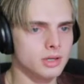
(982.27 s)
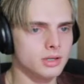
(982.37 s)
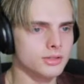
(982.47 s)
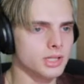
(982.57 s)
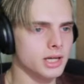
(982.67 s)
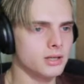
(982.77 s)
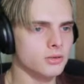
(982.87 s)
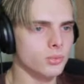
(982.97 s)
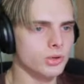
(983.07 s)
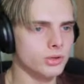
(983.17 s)
There's a
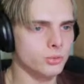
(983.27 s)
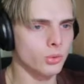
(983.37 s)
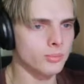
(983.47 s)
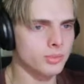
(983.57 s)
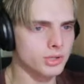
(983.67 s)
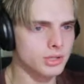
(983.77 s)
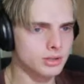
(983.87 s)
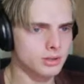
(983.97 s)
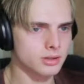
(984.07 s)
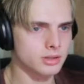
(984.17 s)
hidden world right
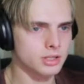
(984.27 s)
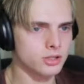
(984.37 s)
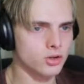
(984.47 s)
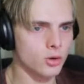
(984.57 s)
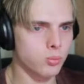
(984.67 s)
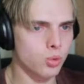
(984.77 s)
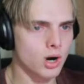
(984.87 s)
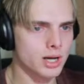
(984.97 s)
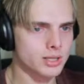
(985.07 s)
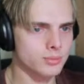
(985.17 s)
beneath the
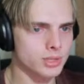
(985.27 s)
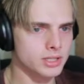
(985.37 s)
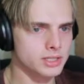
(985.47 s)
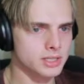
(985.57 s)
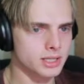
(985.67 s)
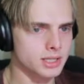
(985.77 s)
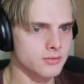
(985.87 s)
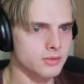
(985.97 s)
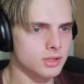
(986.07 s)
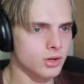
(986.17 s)
Upuat base, and
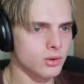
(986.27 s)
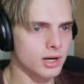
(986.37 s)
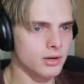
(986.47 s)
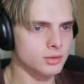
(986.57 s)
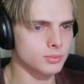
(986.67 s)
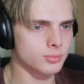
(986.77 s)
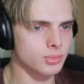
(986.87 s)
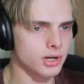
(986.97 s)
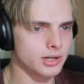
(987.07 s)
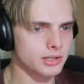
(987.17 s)
even though I was
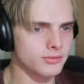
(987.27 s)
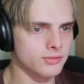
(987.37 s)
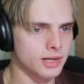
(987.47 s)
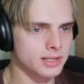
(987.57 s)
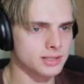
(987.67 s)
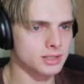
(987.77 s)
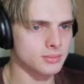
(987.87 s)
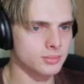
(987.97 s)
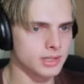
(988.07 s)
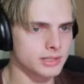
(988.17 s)
prepared to find such a
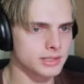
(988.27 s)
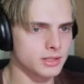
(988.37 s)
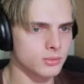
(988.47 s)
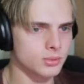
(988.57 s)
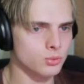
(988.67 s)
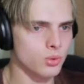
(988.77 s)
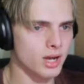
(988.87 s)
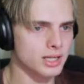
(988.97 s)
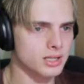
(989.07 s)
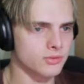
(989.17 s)
place, it was
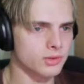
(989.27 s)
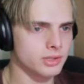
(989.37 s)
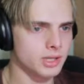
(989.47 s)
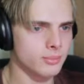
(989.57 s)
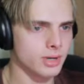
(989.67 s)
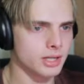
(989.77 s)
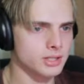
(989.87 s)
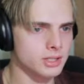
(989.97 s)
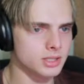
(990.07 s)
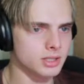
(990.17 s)
way different than
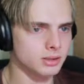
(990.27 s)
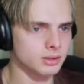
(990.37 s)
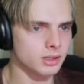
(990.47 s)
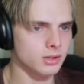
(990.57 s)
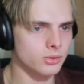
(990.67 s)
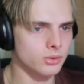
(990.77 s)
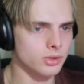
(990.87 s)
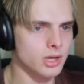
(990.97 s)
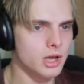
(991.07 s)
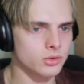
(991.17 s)
imagining alone.
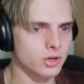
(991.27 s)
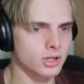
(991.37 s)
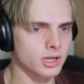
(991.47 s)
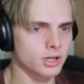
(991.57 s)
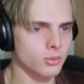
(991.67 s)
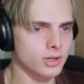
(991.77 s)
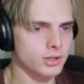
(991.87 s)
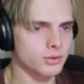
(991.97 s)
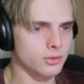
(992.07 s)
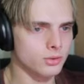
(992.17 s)
We tried to cut our way
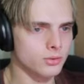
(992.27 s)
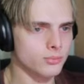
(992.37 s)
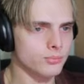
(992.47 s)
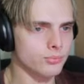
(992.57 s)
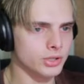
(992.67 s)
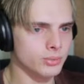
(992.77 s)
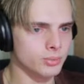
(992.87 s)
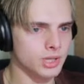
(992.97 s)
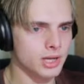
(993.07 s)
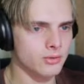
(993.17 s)
through, but the
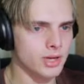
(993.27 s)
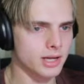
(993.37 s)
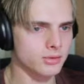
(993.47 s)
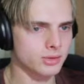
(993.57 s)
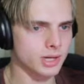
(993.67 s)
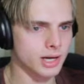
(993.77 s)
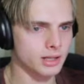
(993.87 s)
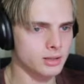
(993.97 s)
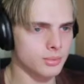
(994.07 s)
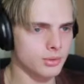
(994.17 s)
plant reacted with a
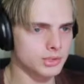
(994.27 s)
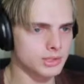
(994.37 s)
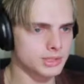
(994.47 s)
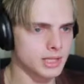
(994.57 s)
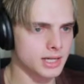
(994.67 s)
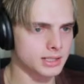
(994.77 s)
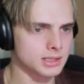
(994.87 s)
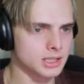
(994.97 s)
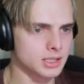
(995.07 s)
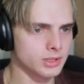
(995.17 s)
highly poisonous gas
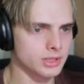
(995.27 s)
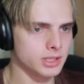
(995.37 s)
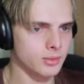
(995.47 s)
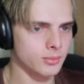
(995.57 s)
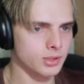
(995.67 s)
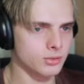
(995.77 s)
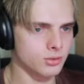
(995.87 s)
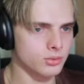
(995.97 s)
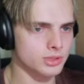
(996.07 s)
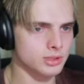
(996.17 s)
seemingly coming
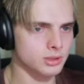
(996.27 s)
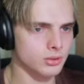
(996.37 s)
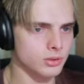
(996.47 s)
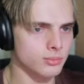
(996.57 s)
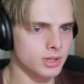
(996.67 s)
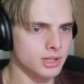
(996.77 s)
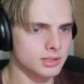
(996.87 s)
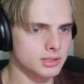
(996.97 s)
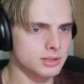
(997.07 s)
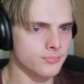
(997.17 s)
through its glowing
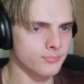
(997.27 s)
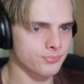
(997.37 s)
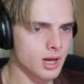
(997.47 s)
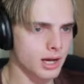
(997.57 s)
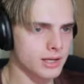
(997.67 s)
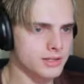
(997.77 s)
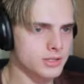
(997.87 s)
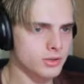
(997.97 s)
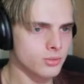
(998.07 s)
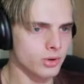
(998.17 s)
buds. I
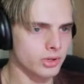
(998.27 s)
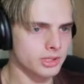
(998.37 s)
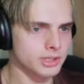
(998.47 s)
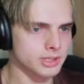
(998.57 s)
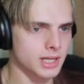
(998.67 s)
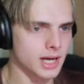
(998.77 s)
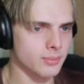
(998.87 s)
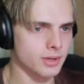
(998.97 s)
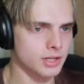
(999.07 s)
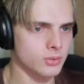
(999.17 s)
issued a warning to
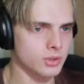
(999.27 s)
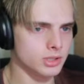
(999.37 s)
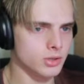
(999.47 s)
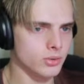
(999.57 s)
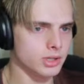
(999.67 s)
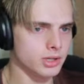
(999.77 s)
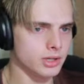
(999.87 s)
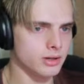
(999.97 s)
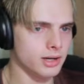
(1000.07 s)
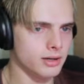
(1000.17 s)
stop anyone going
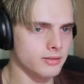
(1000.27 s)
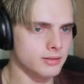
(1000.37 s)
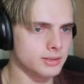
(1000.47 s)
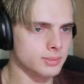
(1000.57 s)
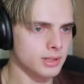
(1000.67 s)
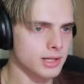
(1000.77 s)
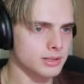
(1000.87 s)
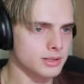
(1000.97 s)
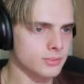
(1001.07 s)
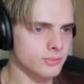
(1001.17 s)
near any of these
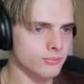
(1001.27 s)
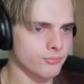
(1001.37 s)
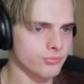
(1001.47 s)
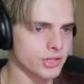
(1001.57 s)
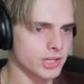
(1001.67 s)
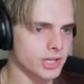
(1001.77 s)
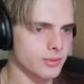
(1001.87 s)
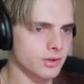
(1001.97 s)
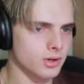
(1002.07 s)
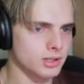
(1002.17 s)
plants they came
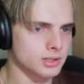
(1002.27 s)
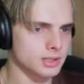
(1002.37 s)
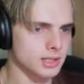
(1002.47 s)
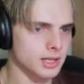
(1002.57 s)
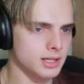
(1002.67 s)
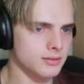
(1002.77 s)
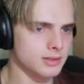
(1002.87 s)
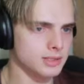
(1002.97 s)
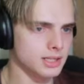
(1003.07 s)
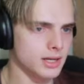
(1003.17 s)
across in any of
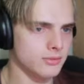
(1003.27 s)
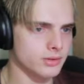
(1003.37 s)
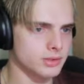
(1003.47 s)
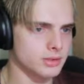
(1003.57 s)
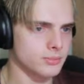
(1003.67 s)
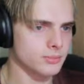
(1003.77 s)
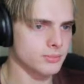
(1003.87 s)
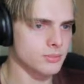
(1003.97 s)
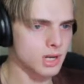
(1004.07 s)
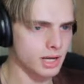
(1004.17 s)
these caverns.
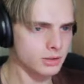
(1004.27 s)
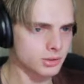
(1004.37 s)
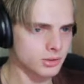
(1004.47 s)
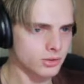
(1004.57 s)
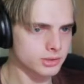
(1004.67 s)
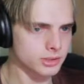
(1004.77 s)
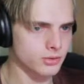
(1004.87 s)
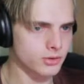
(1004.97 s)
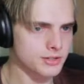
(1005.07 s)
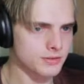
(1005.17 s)
I also noticed a
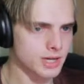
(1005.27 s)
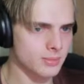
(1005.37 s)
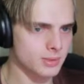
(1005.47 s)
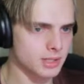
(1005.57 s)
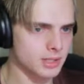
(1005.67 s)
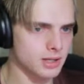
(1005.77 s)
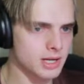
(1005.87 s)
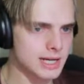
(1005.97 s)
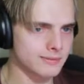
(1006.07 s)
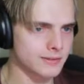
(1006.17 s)
strange phenomenon
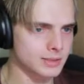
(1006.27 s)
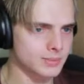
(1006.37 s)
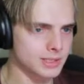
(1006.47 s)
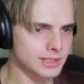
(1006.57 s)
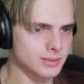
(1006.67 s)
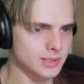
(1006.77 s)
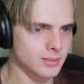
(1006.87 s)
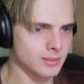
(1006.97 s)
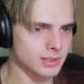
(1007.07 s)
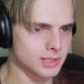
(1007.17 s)
after I spent some
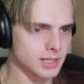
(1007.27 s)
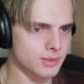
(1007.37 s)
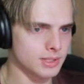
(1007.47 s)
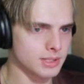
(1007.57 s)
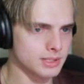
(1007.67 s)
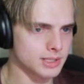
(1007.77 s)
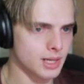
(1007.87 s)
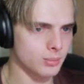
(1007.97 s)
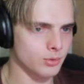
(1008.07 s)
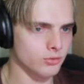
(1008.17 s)
time examining a
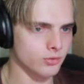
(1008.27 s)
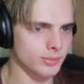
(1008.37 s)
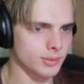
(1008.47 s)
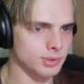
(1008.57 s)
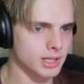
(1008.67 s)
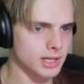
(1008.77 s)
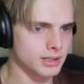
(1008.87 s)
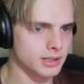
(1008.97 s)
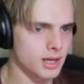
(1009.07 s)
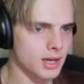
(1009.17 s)
sample from the plant.